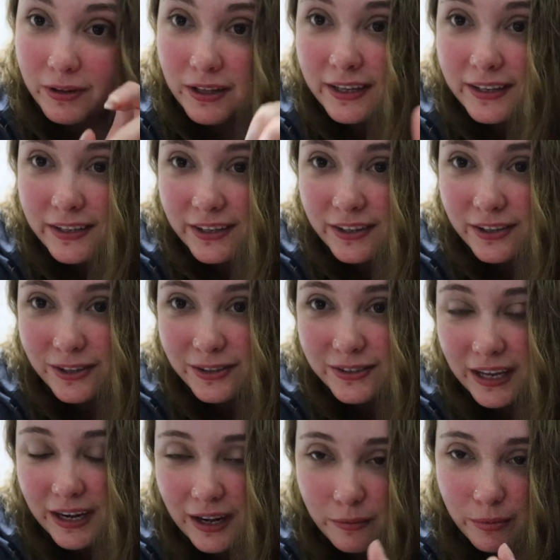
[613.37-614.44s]
Let me look at the
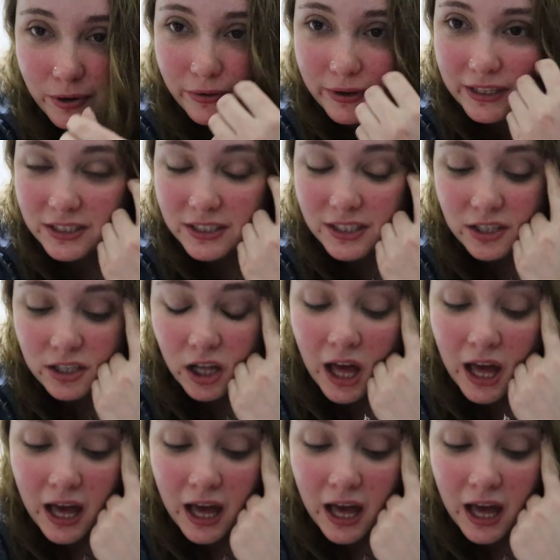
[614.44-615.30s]
clothes I need to put away still.